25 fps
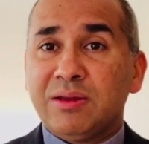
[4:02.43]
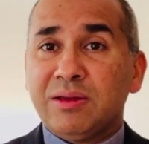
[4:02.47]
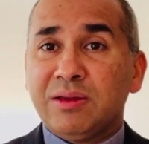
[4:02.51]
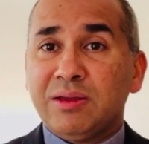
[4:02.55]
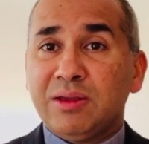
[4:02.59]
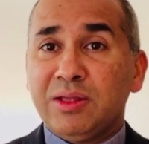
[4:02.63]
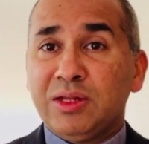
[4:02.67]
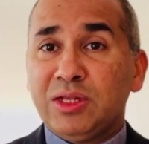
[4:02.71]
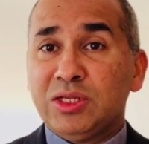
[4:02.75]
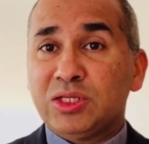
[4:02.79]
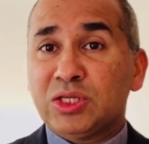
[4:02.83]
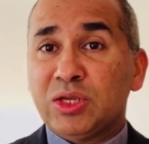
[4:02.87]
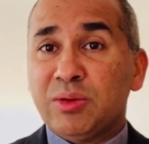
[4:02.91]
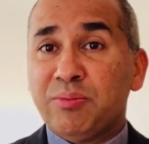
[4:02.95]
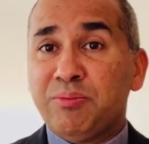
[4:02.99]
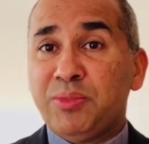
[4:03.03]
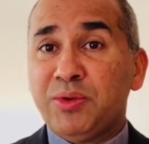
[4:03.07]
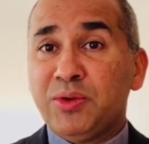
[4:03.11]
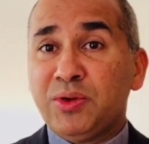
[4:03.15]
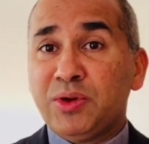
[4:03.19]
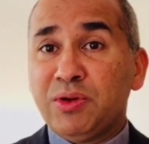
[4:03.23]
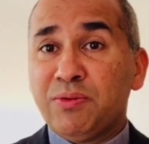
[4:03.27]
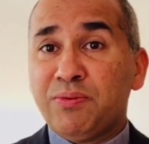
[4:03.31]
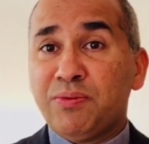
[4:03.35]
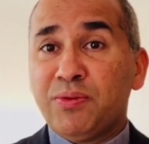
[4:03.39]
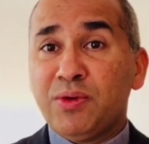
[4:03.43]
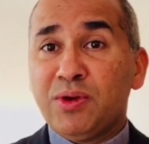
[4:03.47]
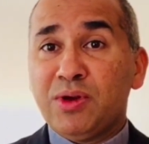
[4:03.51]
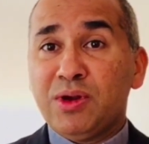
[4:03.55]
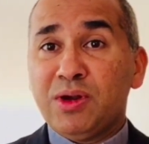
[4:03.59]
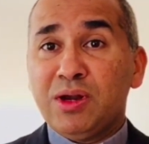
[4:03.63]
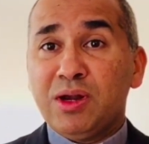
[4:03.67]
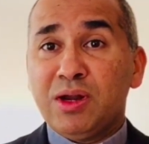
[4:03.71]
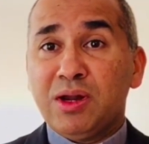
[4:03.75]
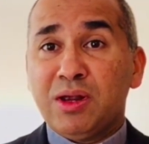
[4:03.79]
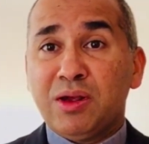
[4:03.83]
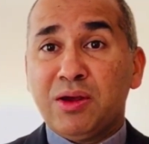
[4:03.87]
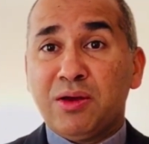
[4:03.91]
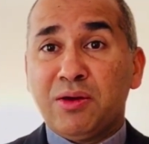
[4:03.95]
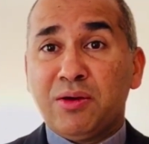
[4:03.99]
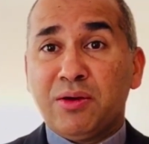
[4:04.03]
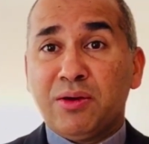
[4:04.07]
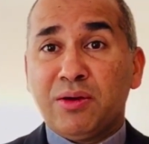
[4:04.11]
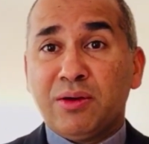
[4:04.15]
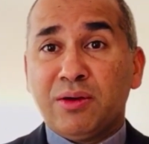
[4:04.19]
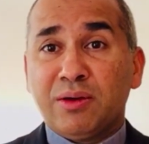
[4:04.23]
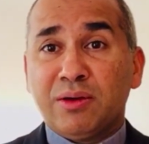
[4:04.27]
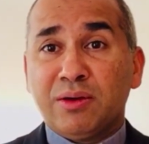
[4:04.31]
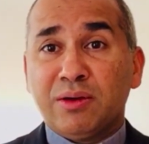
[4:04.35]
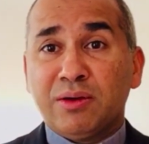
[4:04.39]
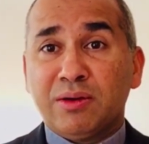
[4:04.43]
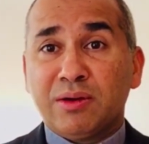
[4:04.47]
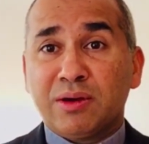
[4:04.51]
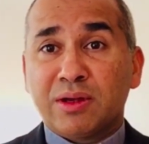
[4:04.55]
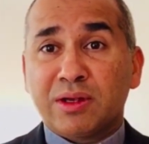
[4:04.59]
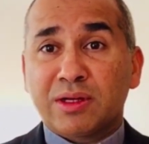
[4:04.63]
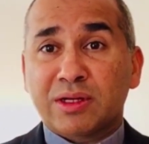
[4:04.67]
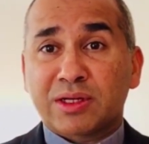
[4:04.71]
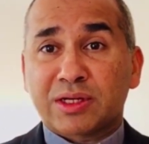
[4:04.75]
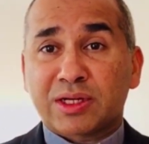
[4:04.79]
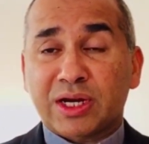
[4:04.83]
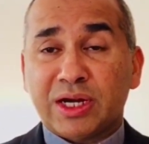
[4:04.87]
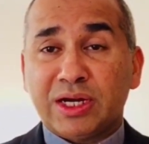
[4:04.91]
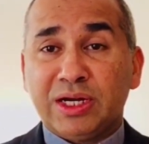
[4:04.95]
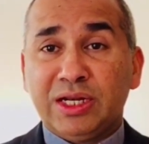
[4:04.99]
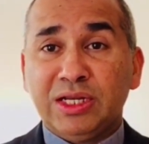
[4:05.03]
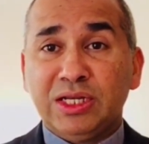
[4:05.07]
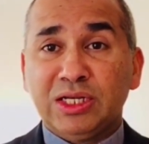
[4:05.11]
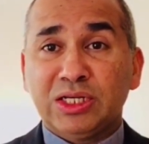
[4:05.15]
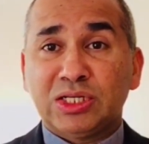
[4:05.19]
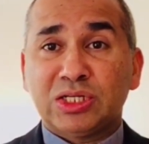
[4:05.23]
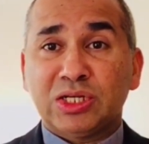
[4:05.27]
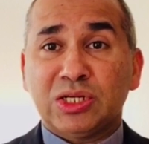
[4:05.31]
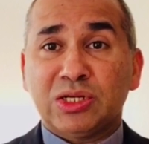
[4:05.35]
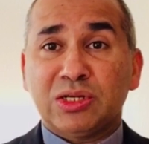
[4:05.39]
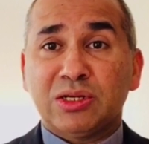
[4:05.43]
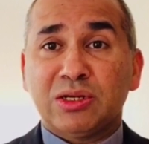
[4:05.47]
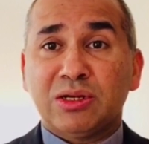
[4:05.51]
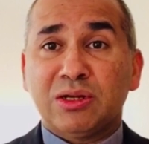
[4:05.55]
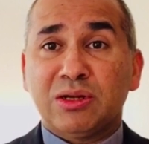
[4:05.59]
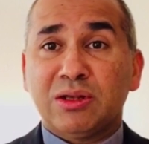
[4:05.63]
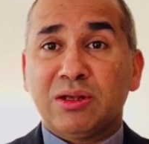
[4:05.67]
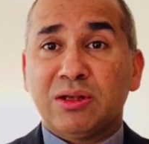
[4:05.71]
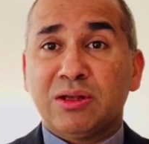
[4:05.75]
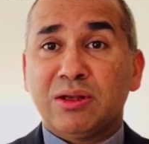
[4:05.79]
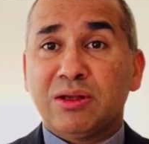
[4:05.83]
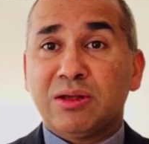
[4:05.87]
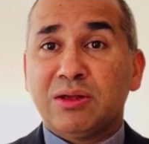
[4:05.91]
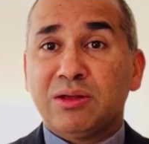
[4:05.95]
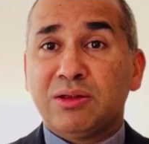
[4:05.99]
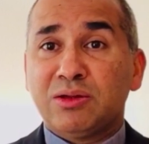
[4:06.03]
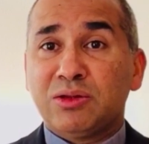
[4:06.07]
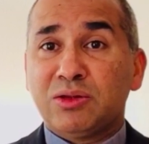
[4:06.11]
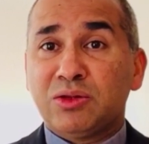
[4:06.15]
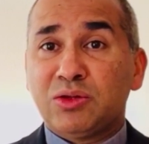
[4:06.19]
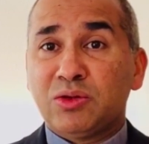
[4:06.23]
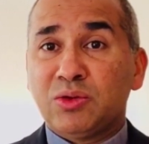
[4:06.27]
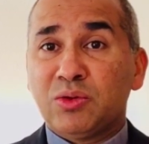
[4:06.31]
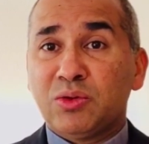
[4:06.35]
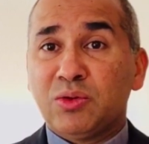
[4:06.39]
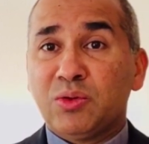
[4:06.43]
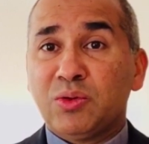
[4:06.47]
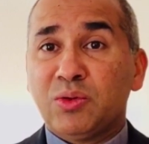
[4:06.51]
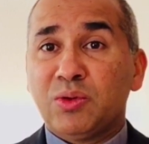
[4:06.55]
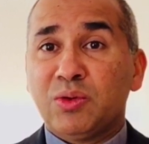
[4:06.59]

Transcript: It is a beautiful tradition to